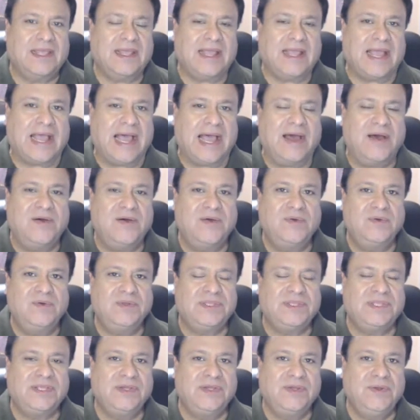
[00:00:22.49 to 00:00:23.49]
how
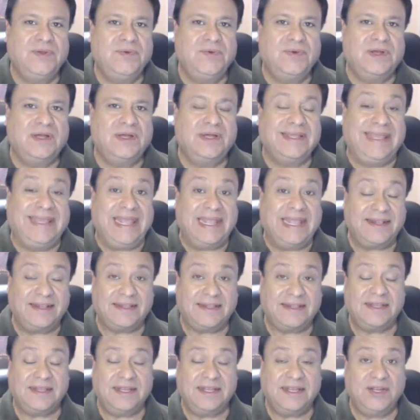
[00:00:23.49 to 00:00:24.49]
to get
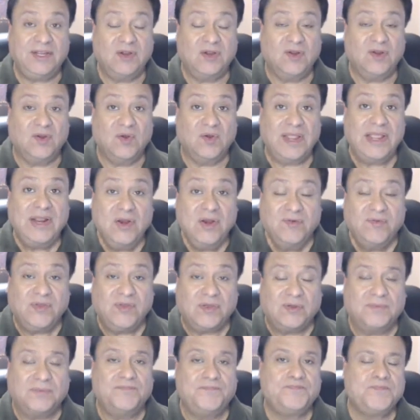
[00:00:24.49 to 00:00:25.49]
your
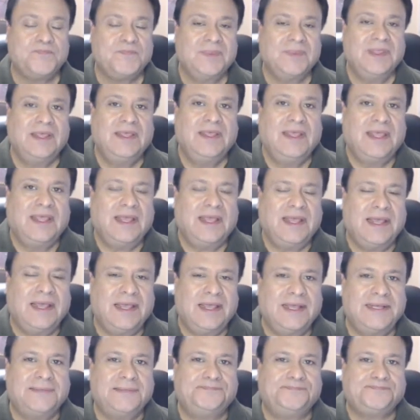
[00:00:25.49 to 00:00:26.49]
interview.
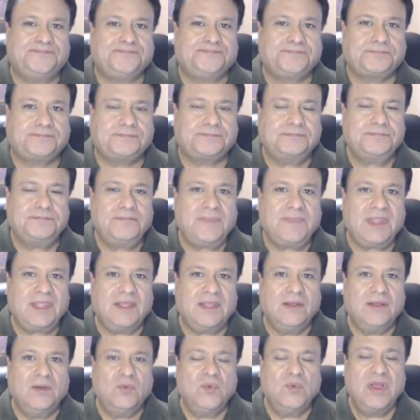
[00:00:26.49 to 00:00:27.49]
Um,
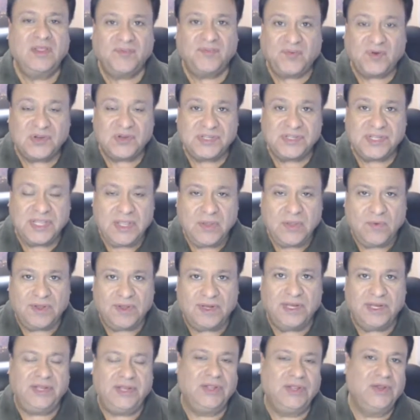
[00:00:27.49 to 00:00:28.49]
well, the first thing you
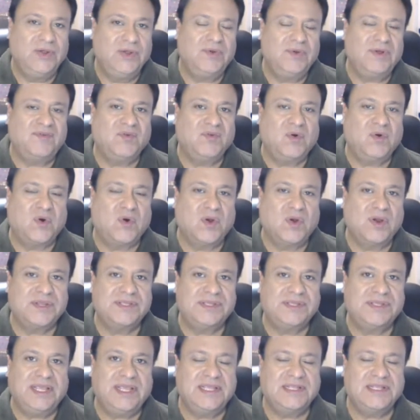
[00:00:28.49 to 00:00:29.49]
want to do, of
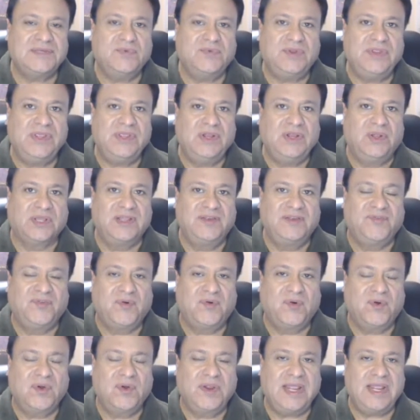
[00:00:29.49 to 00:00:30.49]
course, is when you're looking
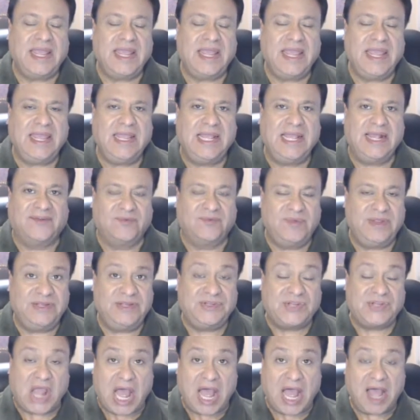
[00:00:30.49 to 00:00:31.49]
for a
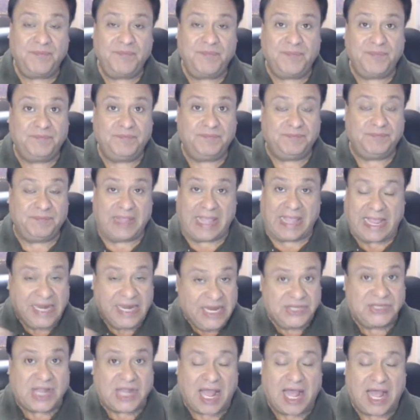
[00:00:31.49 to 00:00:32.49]
government job,
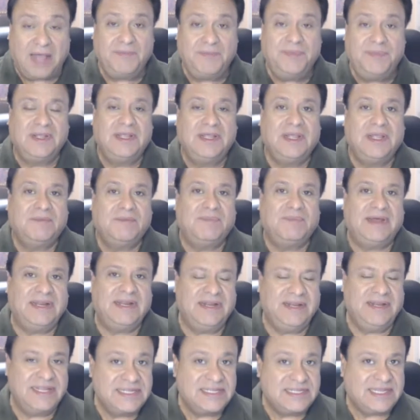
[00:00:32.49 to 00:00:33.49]
any job, but
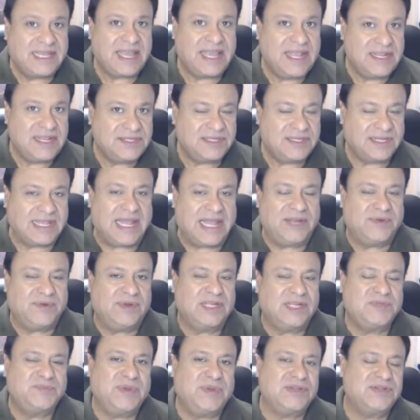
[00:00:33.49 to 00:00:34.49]
in this case, a
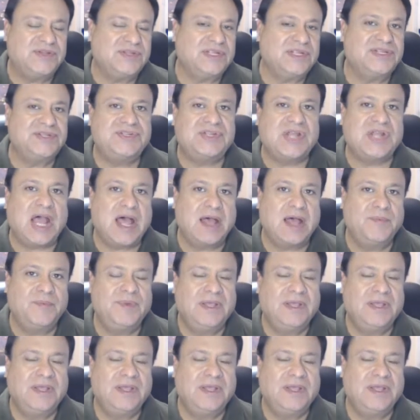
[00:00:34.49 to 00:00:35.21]
contract specialist job,